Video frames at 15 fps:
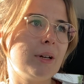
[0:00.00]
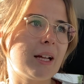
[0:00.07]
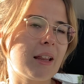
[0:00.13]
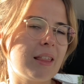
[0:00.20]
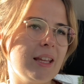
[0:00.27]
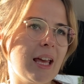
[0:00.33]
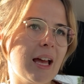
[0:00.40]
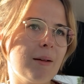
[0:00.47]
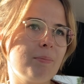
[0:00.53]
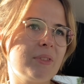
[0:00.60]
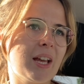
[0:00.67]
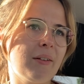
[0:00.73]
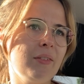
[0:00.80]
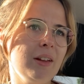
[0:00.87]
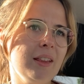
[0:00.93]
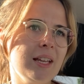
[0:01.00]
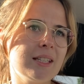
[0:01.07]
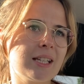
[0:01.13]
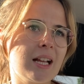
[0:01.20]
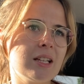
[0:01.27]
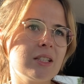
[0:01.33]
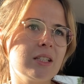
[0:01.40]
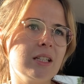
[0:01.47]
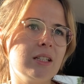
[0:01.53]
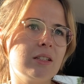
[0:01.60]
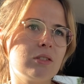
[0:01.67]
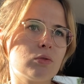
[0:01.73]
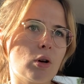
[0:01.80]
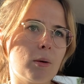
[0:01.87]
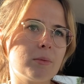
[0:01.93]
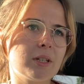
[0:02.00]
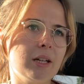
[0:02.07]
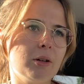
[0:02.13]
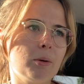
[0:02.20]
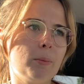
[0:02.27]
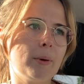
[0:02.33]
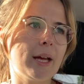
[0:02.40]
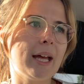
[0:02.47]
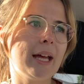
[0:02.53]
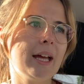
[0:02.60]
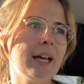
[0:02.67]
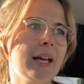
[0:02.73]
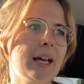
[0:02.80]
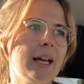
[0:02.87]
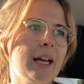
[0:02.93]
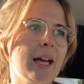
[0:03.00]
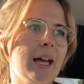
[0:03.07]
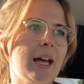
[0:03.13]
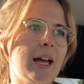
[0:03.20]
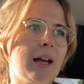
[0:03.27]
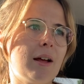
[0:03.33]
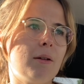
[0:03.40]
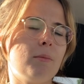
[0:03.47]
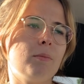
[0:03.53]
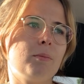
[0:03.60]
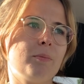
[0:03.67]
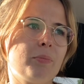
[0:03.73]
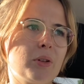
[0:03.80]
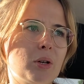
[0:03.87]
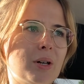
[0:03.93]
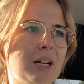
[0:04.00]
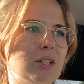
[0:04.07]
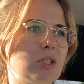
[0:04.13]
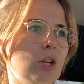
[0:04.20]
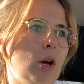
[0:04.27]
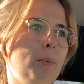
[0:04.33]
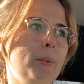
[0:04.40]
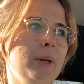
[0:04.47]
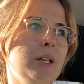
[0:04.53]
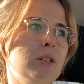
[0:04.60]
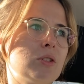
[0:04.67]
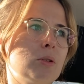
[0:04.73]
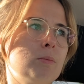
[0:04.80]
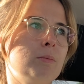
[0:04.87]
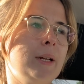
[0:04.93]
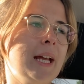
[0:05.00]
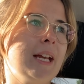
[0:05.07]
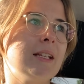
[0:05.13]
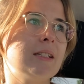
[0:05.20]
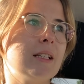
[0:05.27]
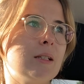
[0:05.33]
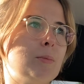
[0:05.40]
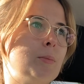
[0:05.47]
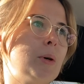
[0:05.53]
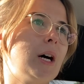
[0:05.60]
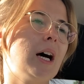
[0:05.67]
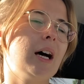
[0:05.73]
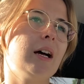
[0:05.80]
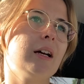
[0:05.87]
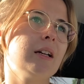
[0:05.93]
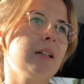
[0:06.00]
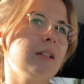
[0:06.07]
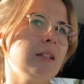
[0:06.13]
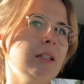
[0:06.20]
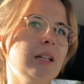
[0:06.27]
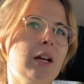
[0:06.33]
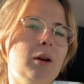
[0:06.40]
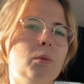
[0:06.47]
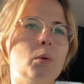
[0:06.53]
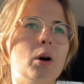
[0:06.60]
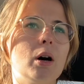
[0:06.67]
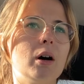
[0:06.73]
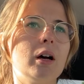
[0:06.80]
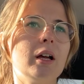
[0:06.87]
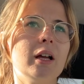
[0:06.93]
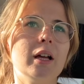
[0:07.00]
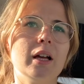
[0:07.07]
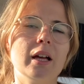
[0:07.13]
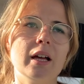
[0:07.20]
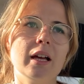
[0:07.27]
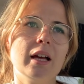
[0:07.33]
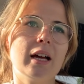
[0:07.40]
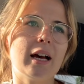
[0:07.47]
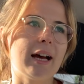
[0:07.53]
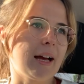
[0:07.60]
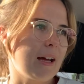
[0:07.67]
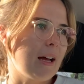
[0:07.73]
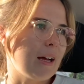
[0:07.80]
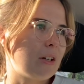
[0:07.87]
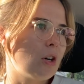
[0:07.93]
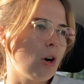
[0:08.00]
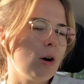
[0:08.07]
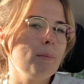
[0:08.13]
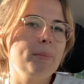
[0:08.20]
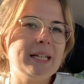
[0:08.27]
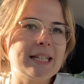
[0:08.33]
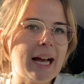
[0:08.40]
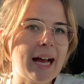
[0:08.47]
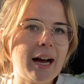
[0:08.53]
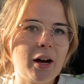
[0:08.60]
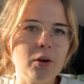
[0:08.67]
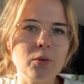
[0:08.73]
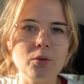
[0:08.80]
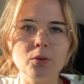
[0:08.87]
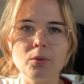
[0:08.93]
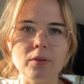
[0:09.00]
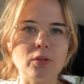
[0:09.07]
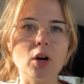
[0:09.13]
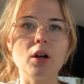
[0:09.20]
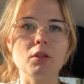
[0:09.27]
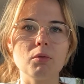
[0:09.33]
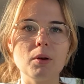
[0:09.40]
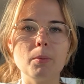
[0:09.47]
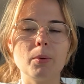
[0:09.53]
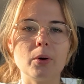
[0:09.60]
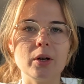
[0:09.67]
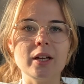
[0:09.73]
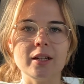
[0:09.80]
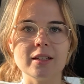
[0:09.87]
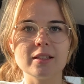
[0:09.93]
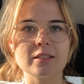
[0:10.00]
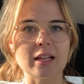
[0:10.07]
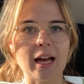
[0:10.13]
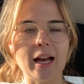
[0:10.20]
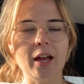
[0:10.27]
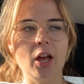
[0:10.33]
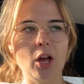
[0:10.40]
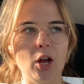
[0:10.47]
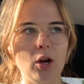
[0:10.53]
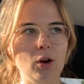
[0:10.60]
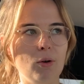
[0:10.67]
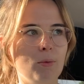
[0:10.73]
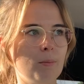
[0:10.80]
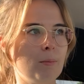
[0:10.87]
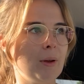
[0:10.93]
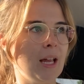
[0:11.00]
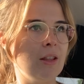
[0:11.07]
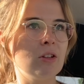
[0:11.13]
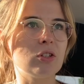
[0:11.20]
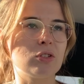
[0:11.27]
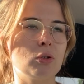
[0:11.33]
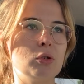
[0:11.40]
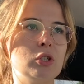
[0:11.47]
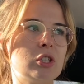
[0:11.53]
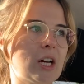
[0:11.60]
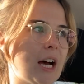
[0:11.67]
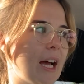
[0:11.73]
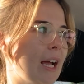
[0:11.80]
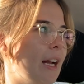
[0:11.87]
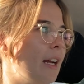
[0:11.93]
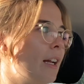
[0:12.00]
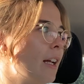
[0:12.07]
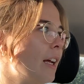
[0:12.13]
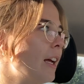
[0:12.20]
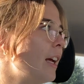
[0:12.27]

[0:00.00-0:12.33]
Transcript: Definitely the intensity dropped a little bit, quite sloppy in some places, but you know what, I can't be down. We've got 3 points at home in the sunshine.